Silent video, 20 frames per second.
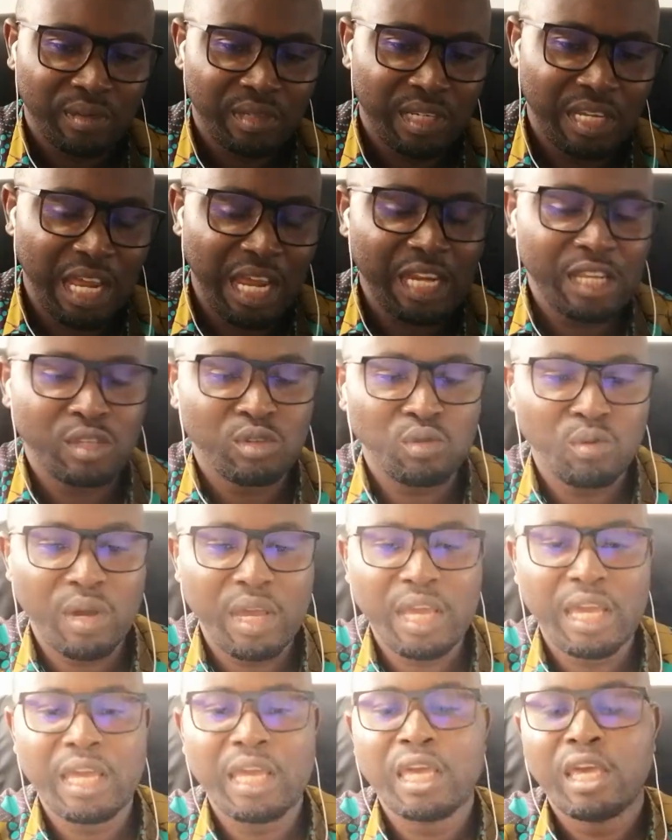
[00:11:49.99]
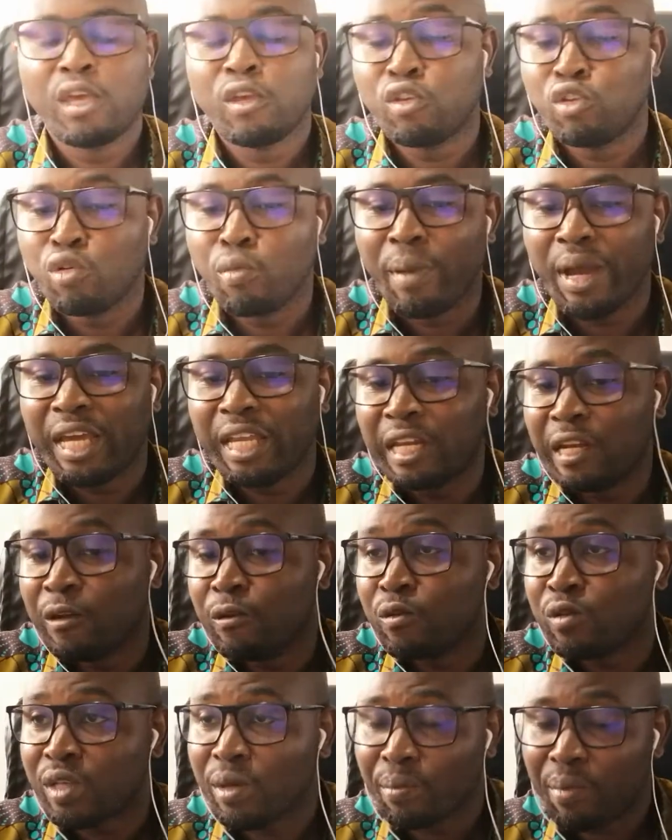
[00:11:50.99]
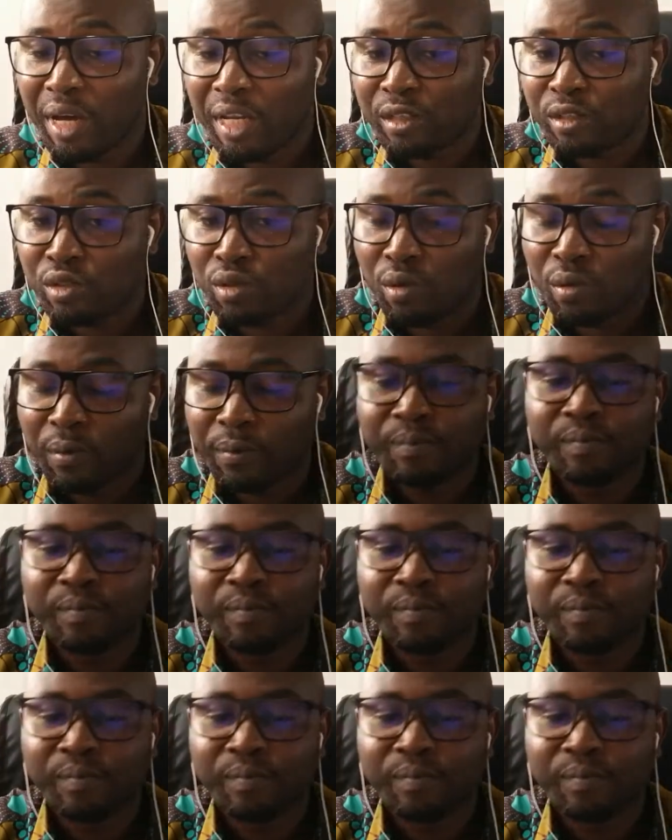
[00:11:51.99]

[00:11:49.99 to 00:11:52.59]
That is where you might lose a band score.